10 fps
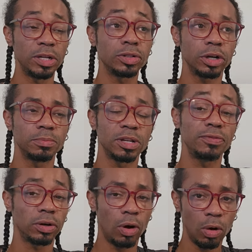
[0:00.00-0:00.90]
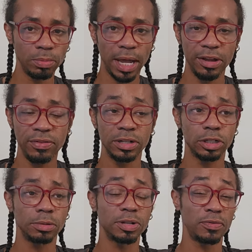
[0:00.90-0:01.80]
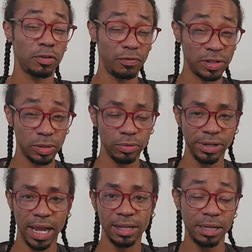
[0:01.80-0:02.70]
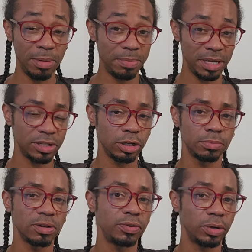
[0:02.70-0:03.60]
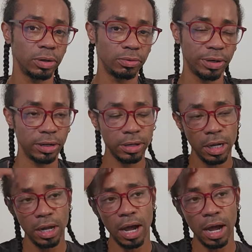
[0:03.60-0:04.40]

in terms of your home life, in terms of your physical reality, maybe in terms of your career.